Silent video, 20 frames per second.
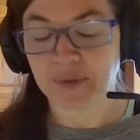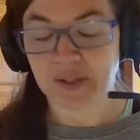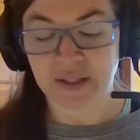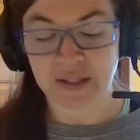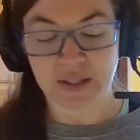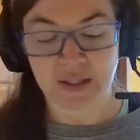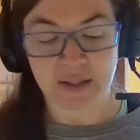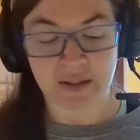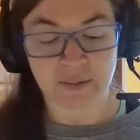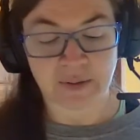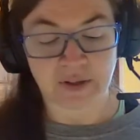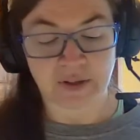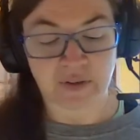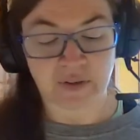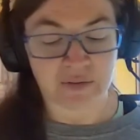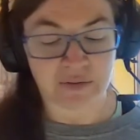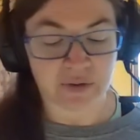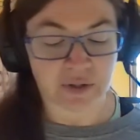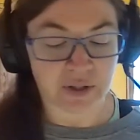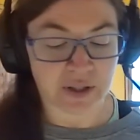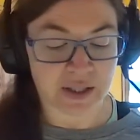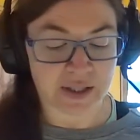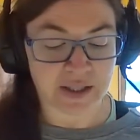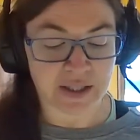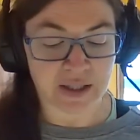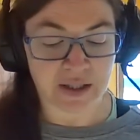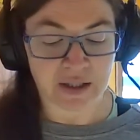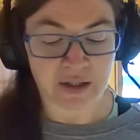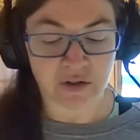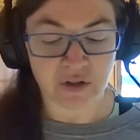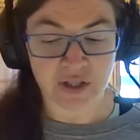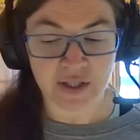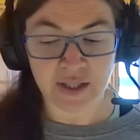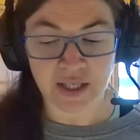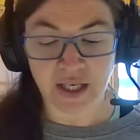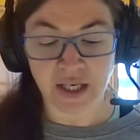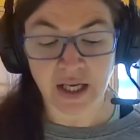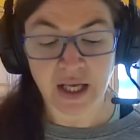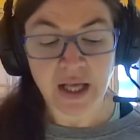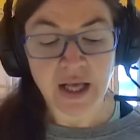This is my favorite Italian
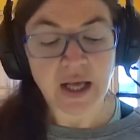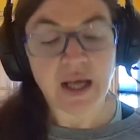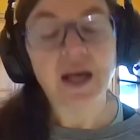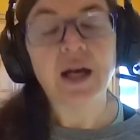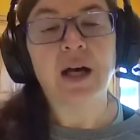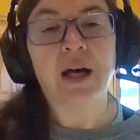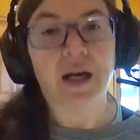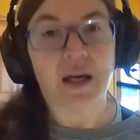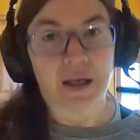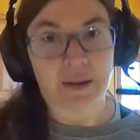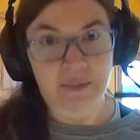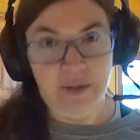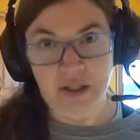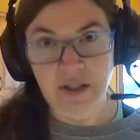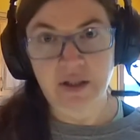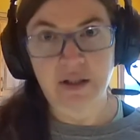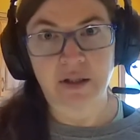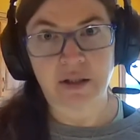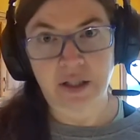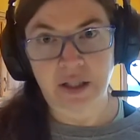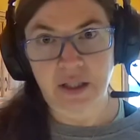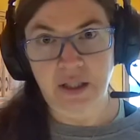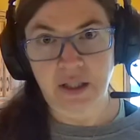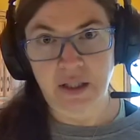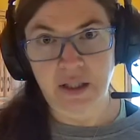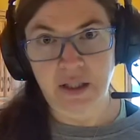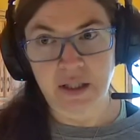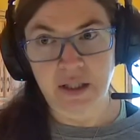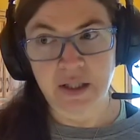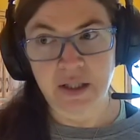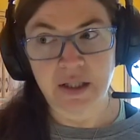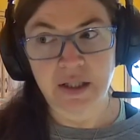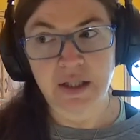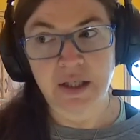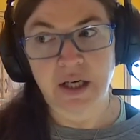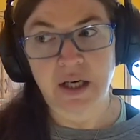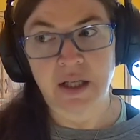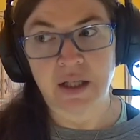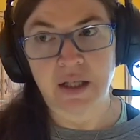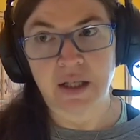dressing. I'm going to start eating this,
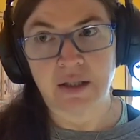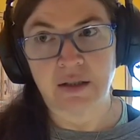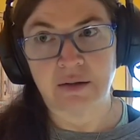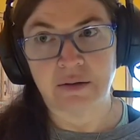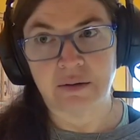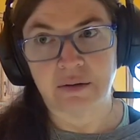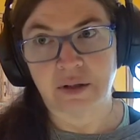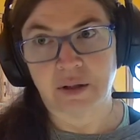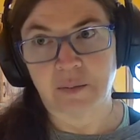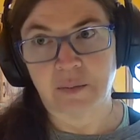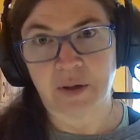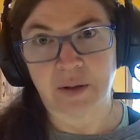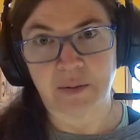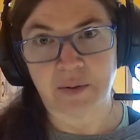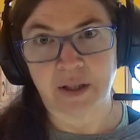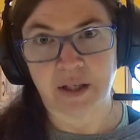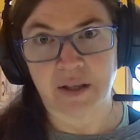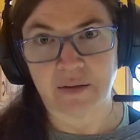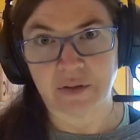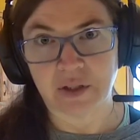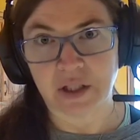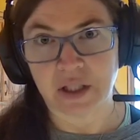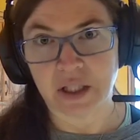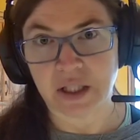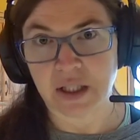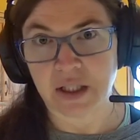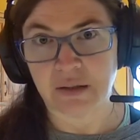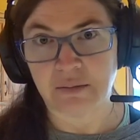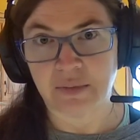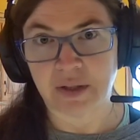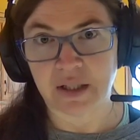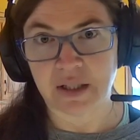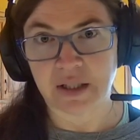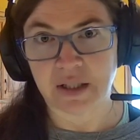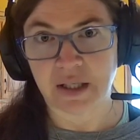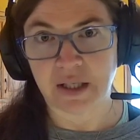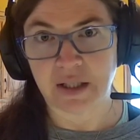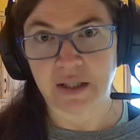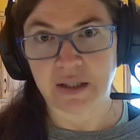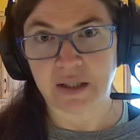and then I'll probably have to just eat my
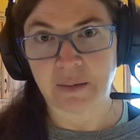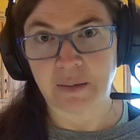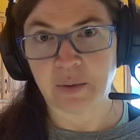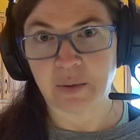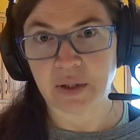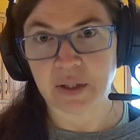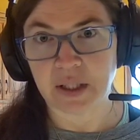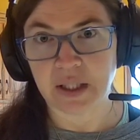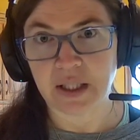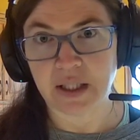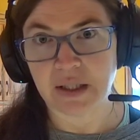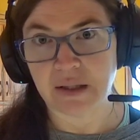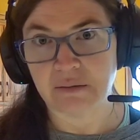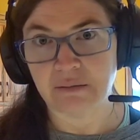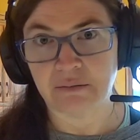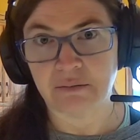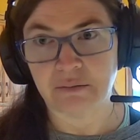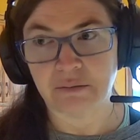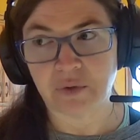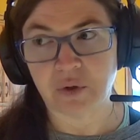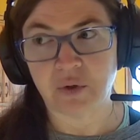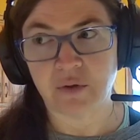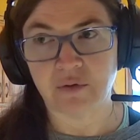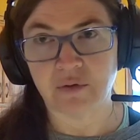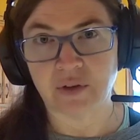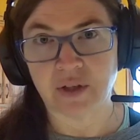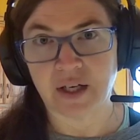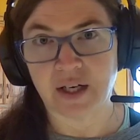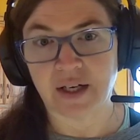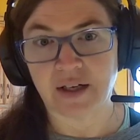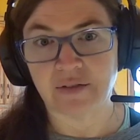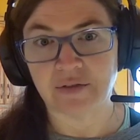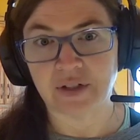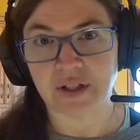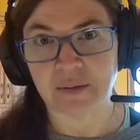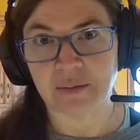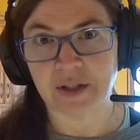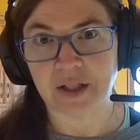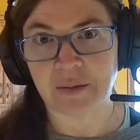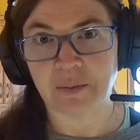steak separately. And hopefully I have
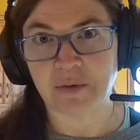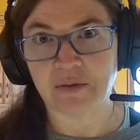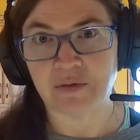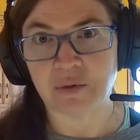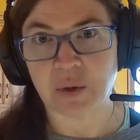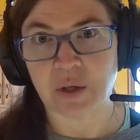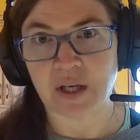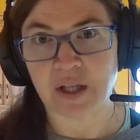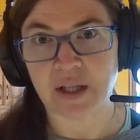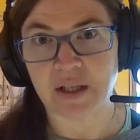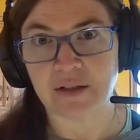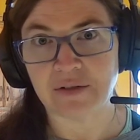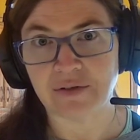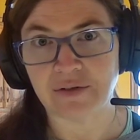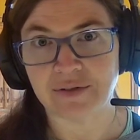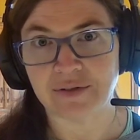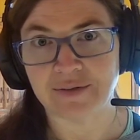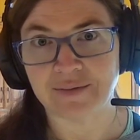time to eat before I leave.